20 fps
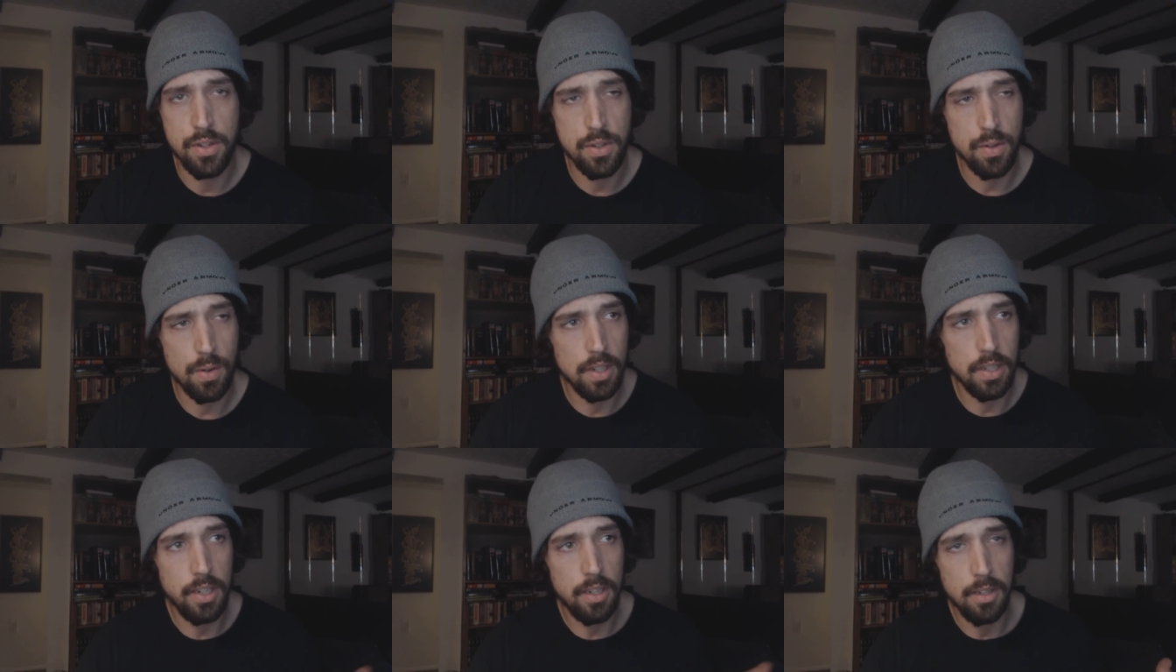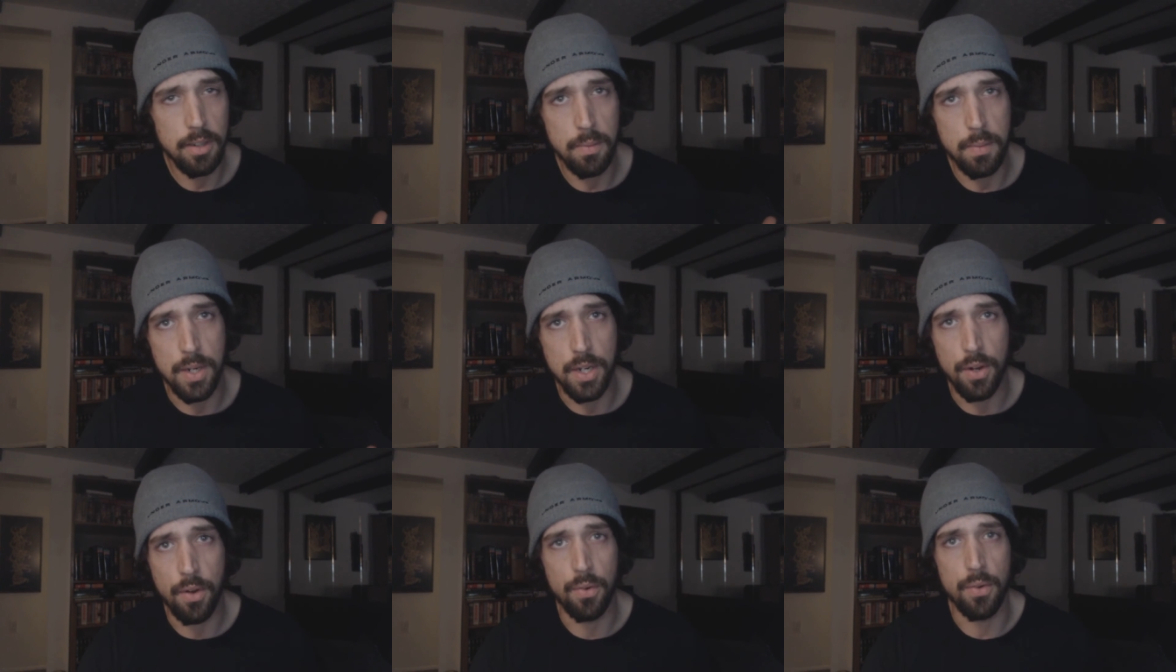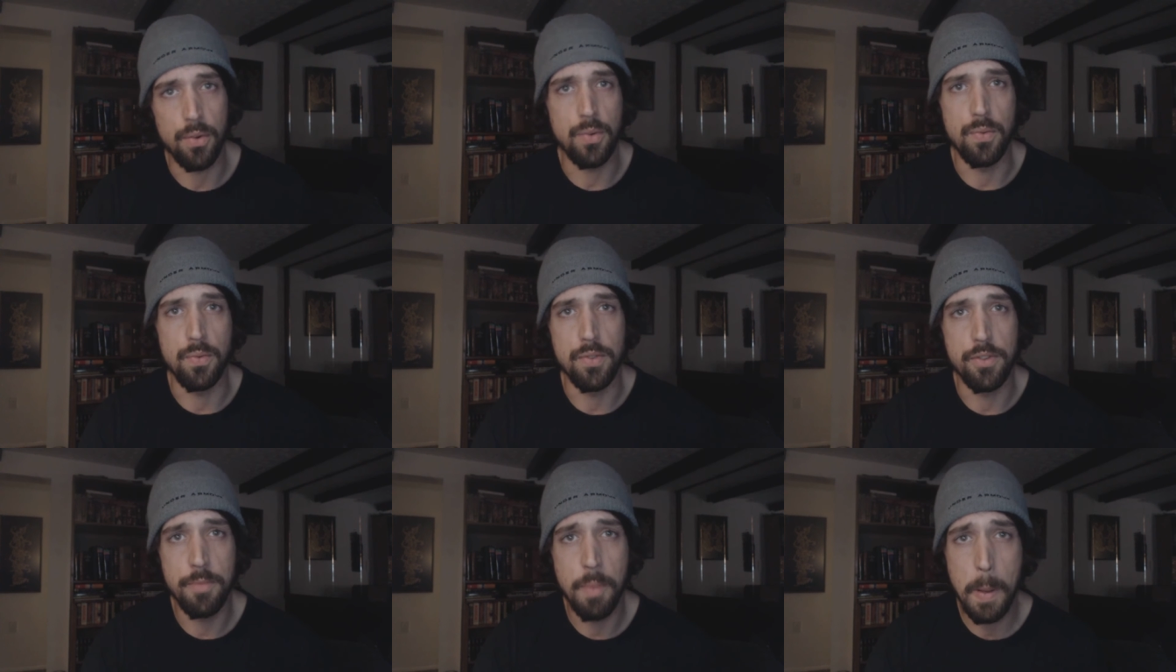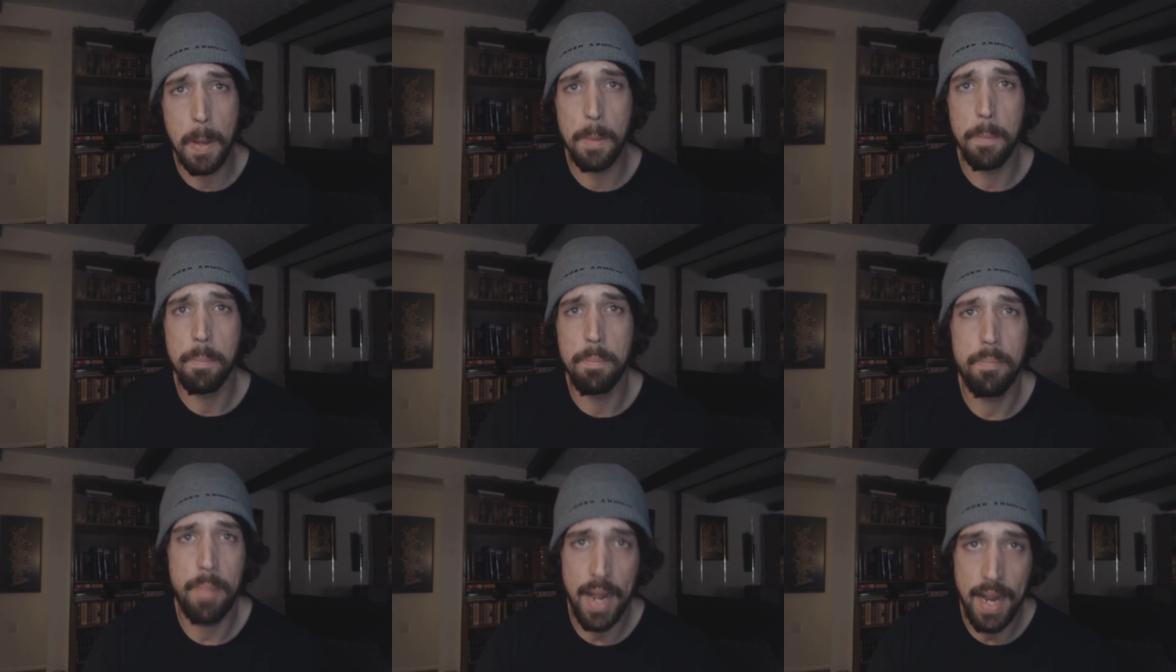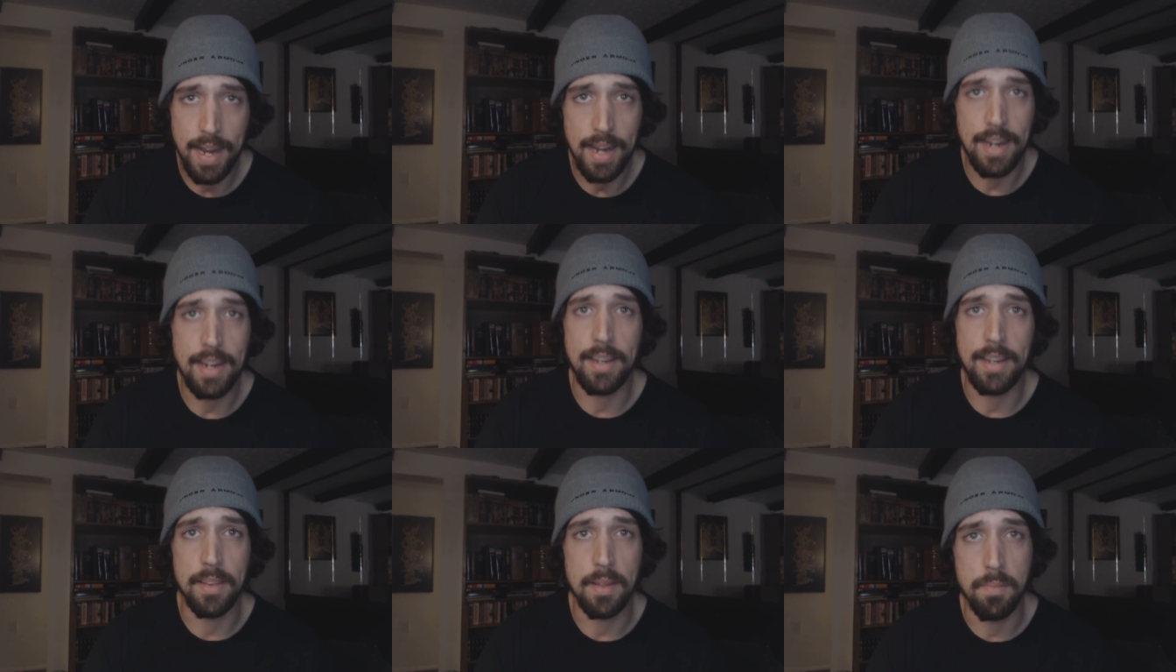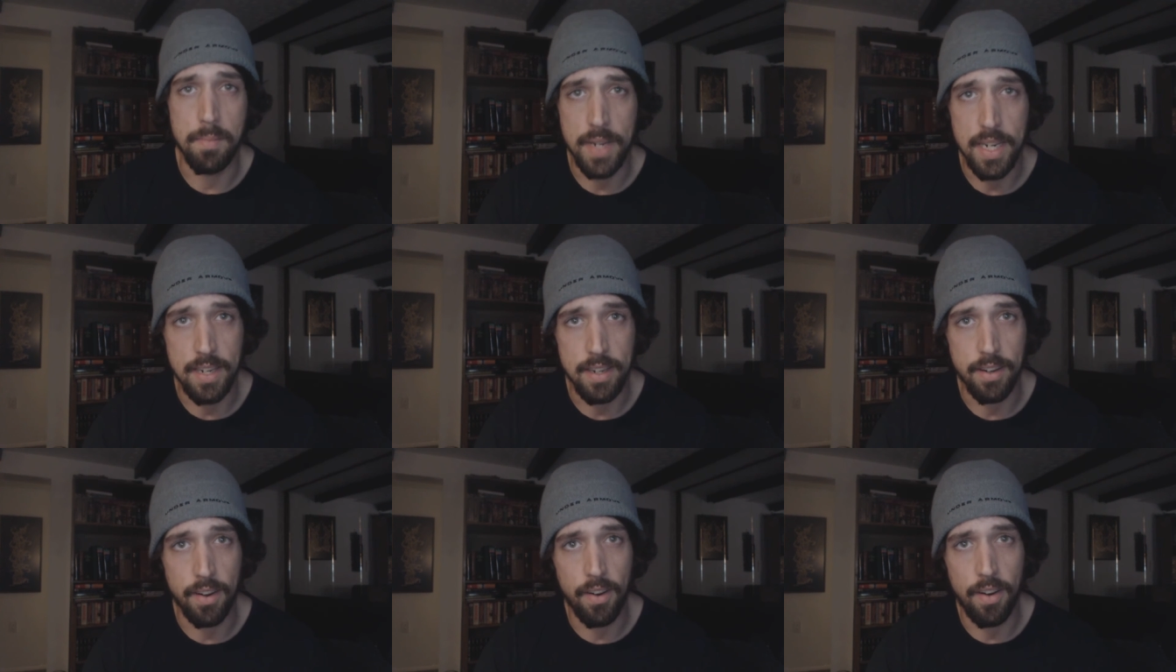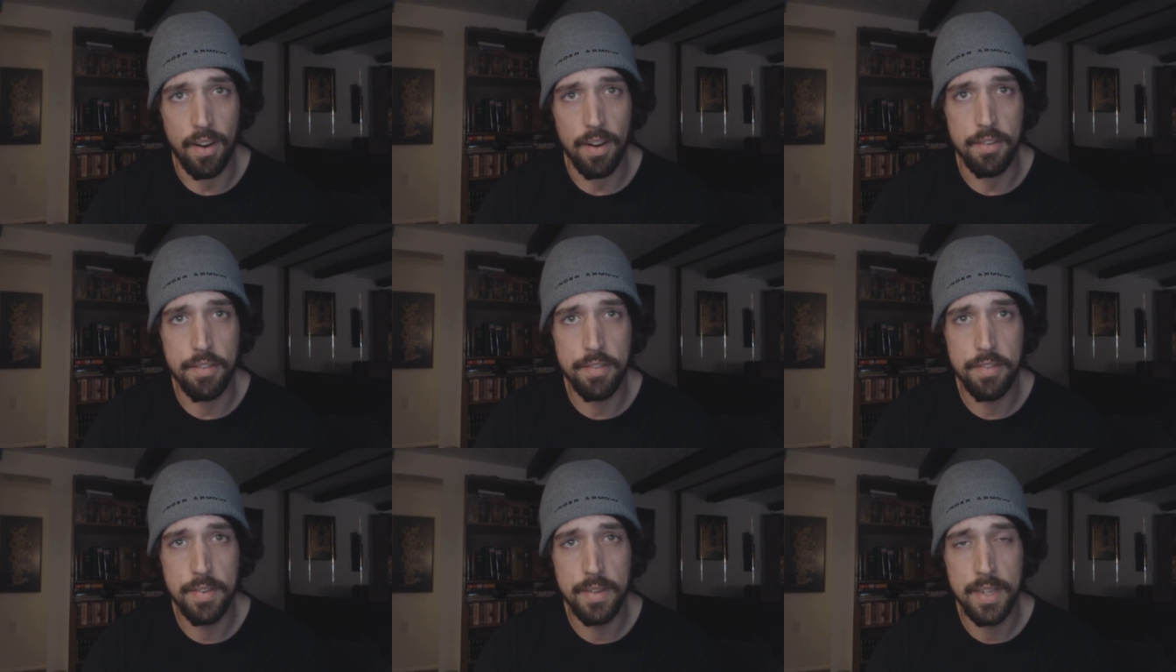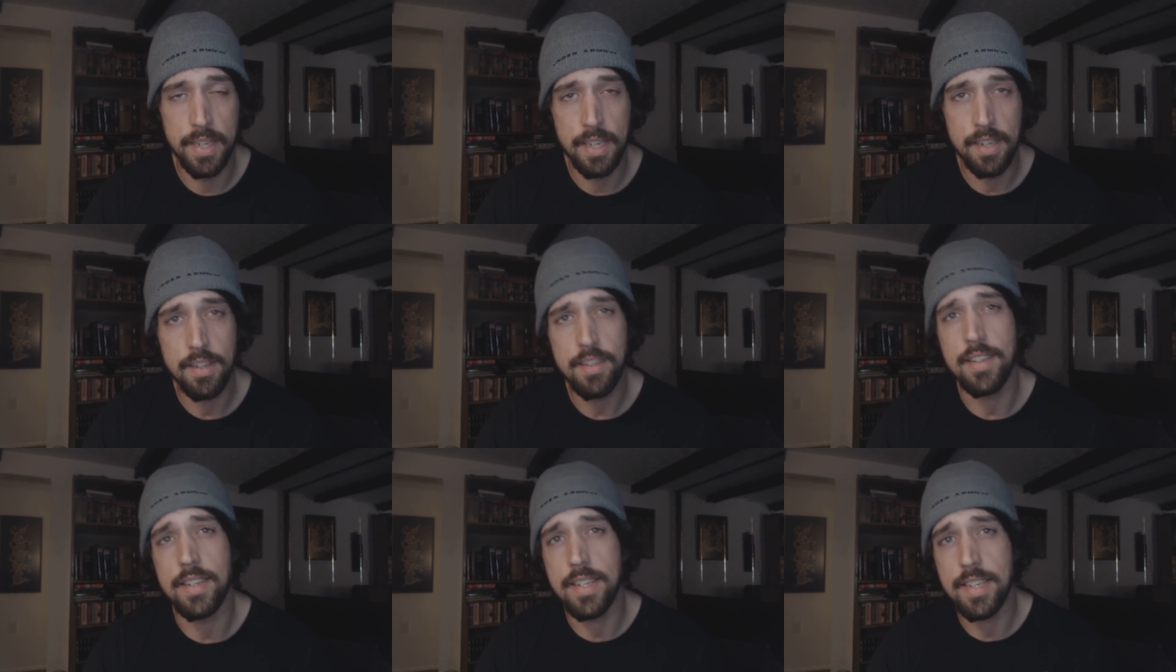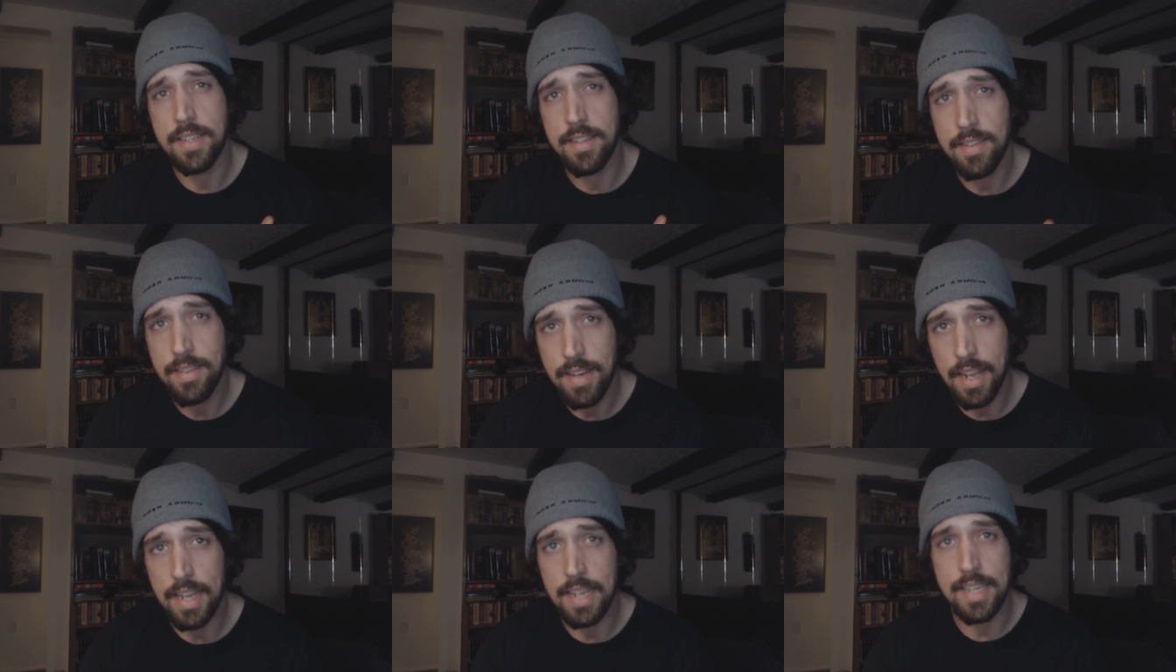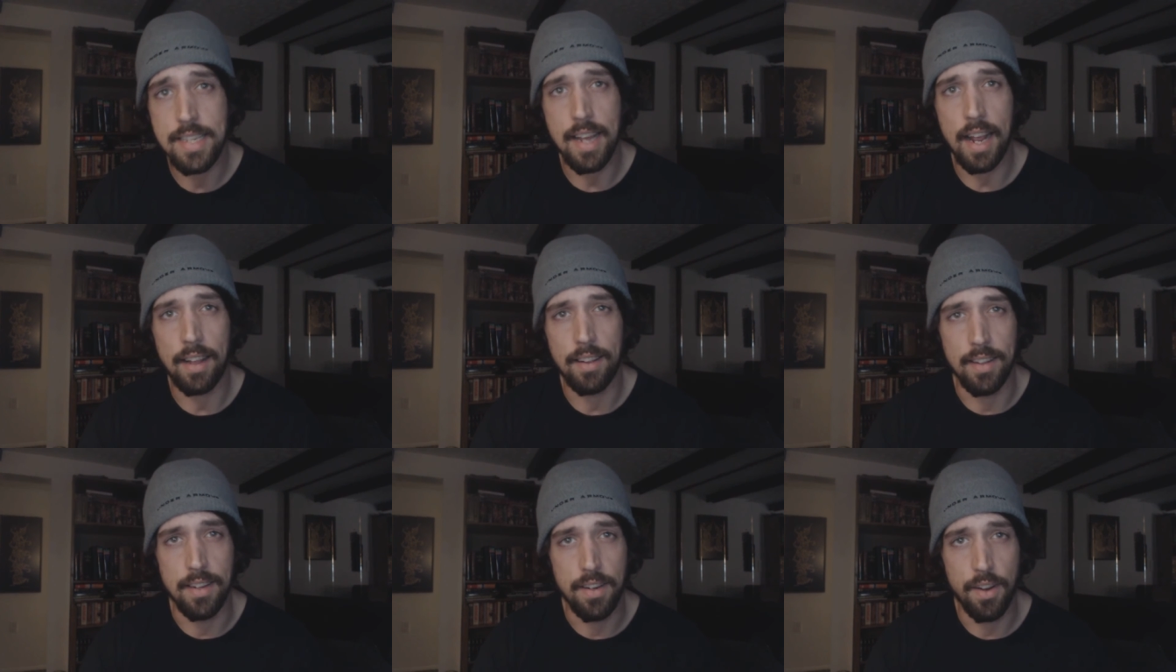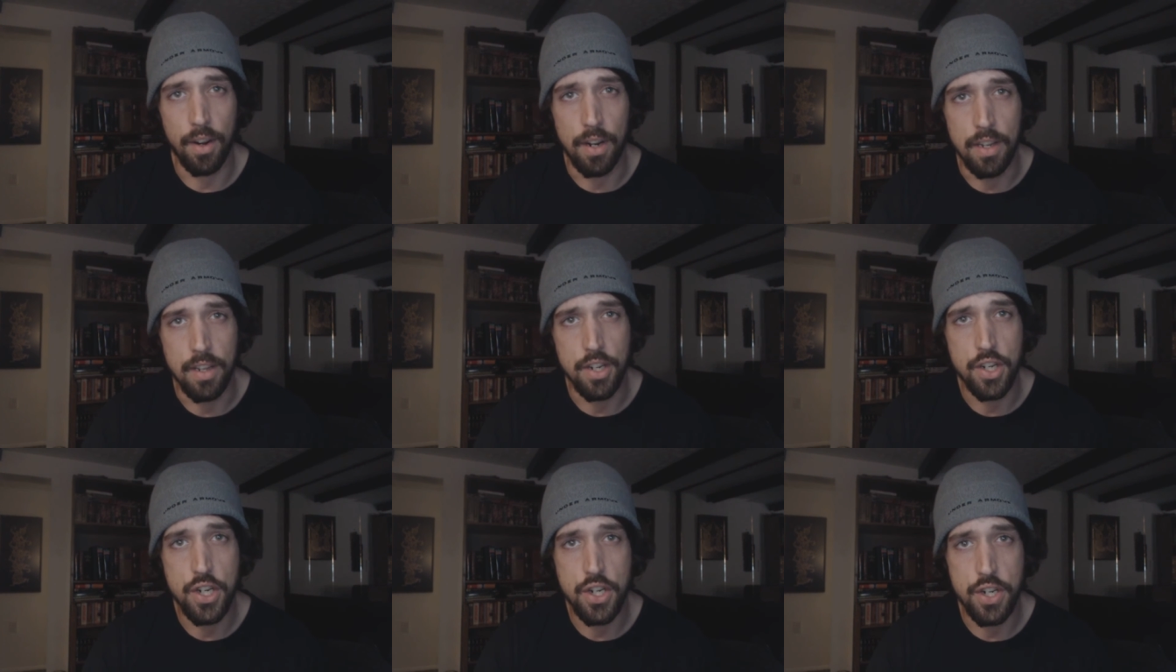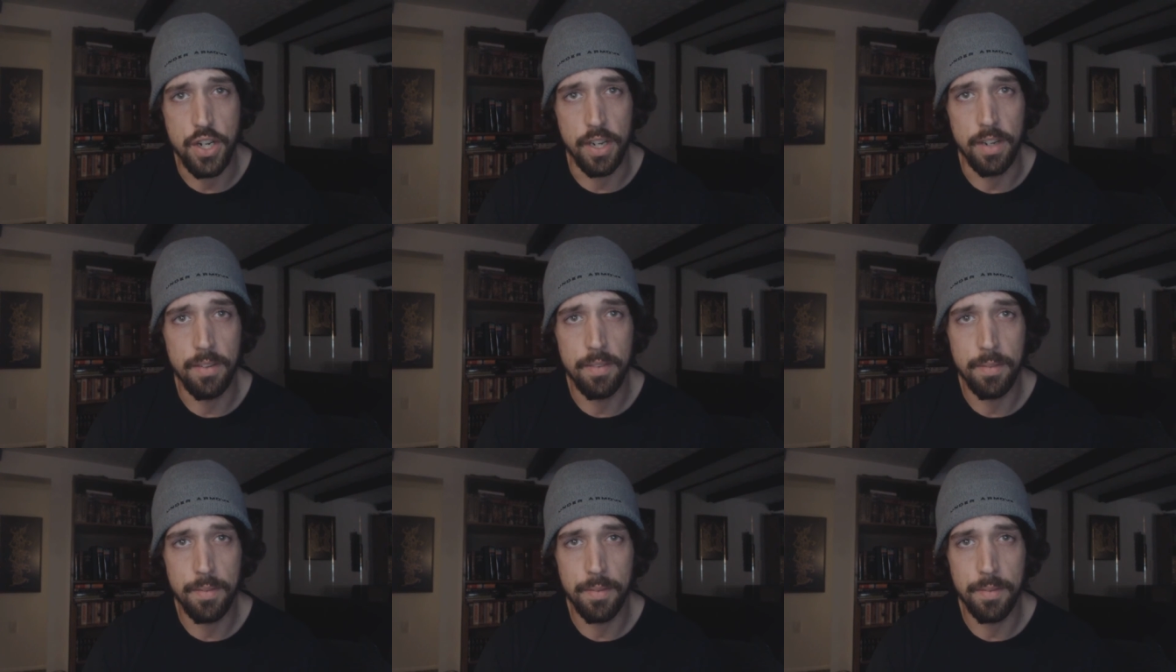So clearly we know who's paying the media off to stay silent on this shit,